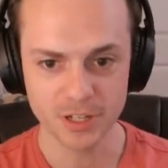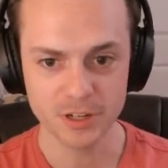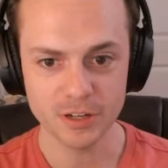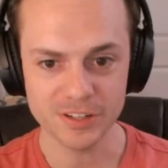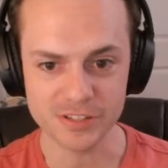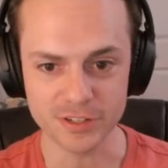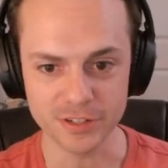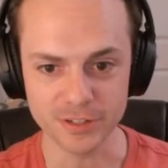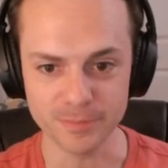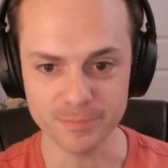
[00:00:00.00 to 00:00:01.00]
He's
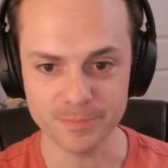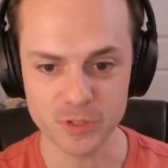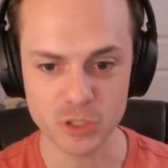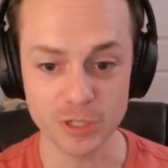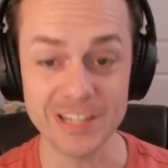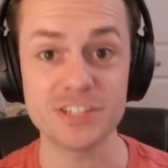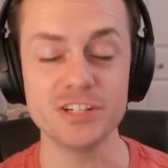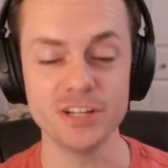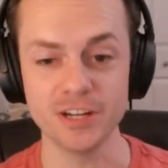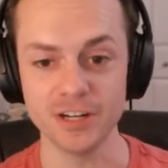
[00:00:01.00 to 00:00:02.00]

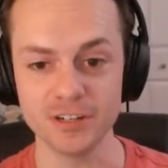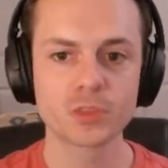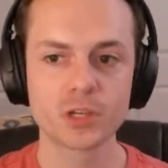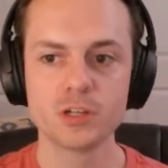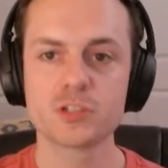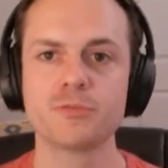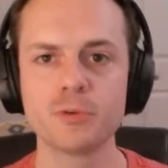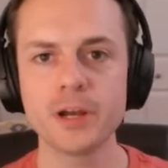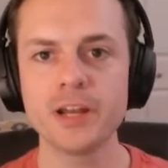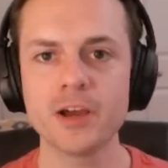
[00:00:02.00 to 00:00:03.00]
Celestion. So for
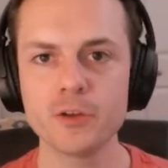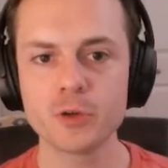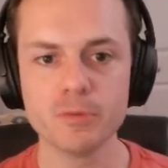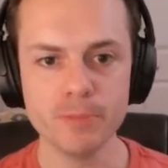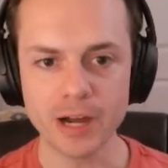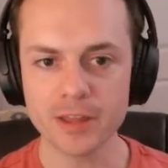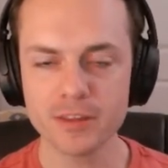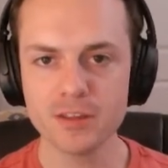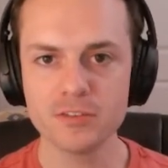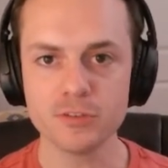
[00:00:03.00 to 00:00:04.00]
right now, you can buy
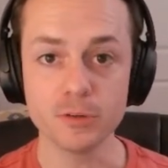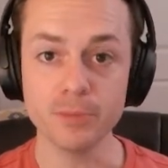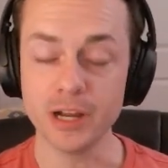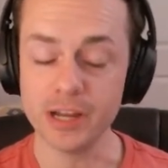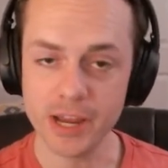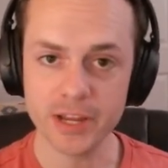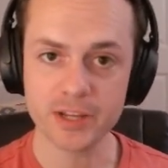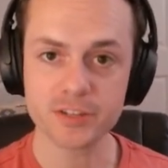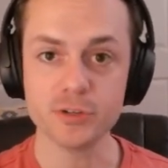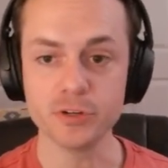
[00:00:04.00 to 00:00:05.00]
these, you can buy
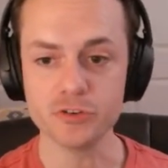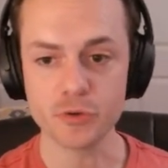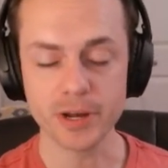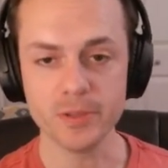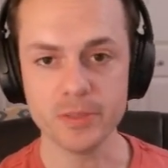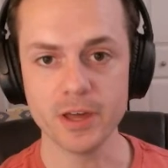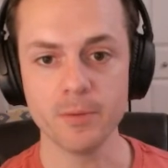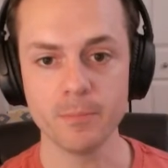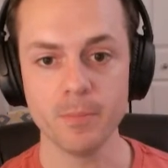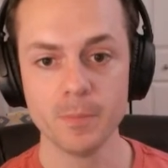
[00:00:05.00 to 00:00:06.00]
eggs, you can trade
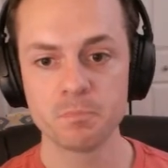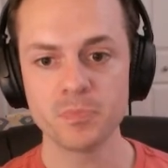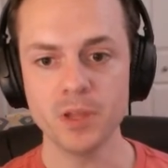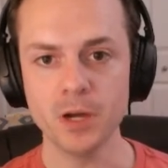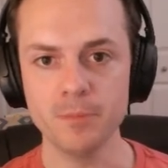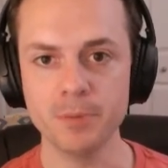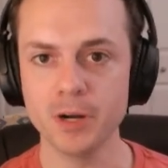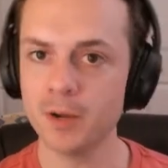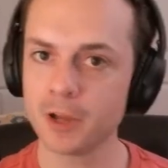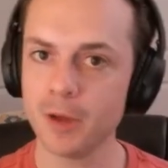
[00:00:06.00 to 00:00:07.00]
them, but
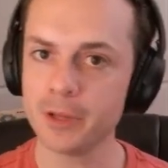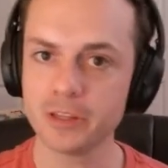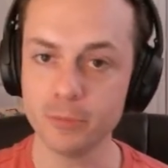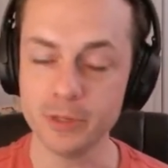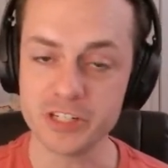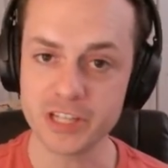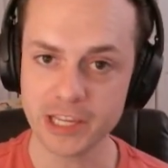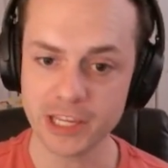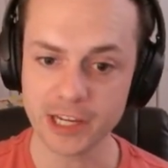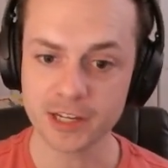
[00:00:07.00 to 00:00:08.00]
upcoming there'll be
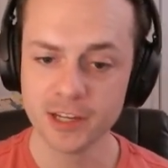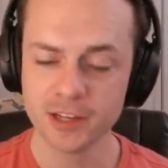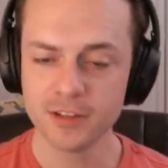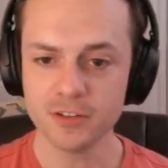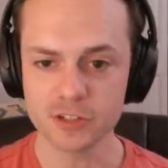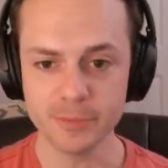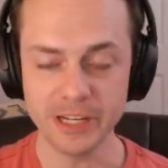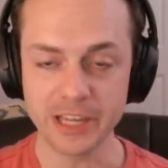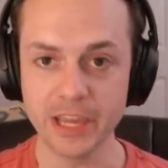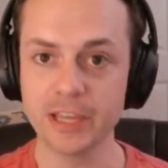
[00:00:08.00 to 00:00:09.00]
staking, there's going to be a
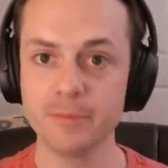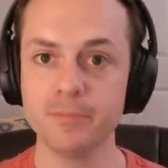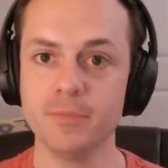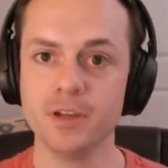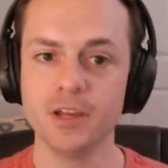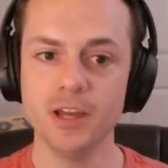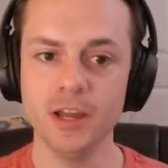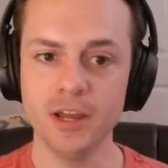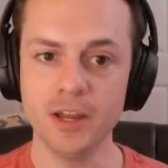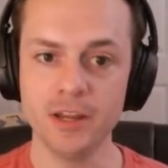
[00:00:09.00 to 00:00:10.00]
game,
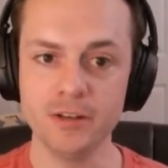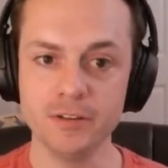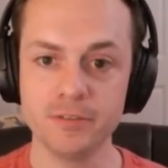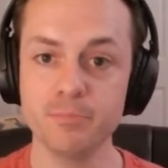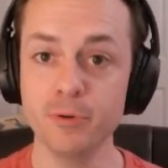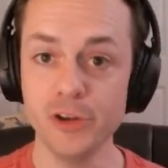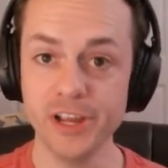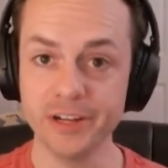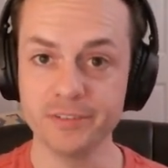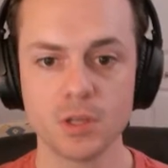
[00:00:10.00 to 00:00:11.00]
and
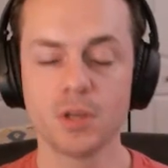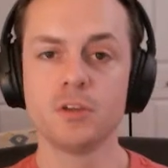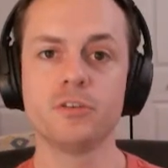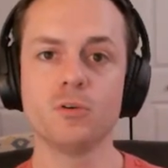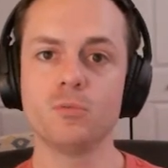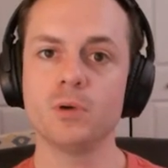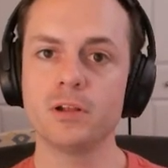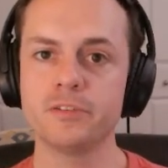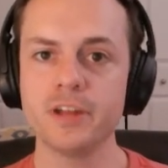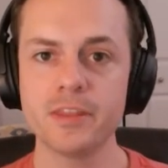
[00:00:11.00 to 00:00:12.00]
breeding. So while
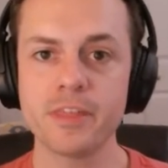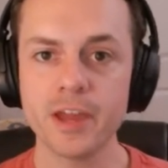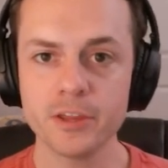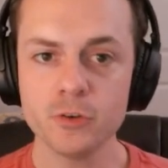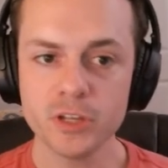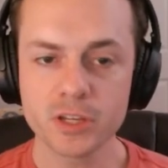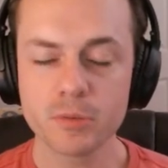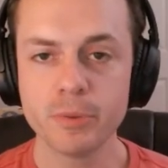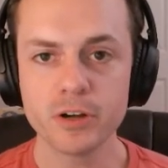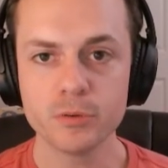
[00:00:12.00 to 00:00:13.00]
it's not that unique
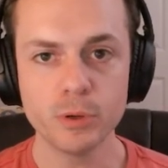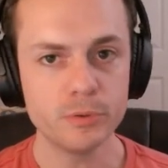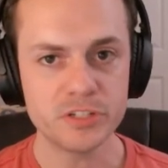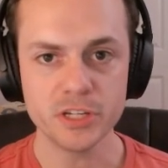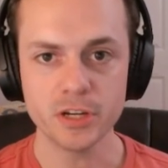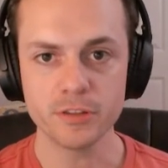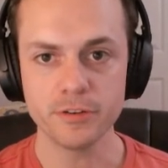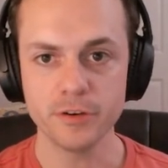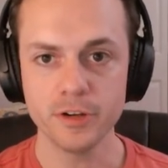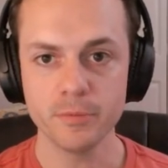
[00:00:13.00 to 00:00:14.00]
compared to what we see on
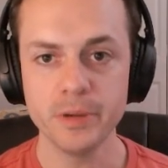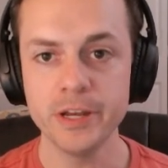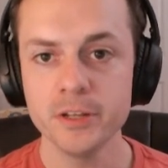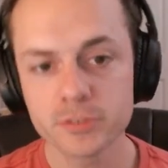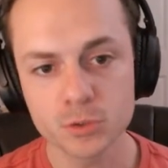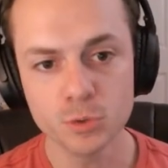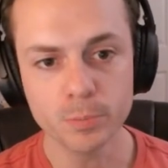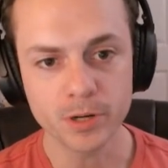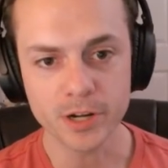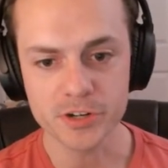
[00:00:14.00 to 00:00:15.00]
Ethereum, it is a cool
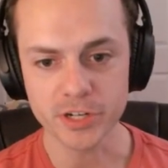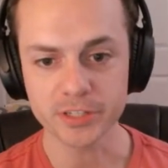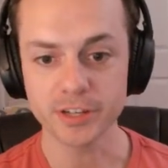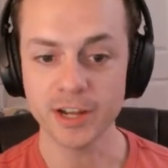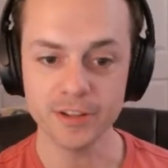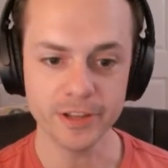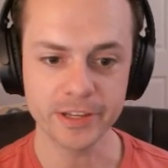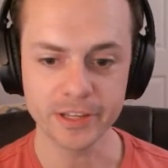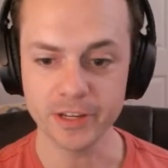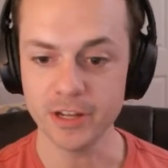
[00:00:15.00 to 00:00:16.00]
project. I like it.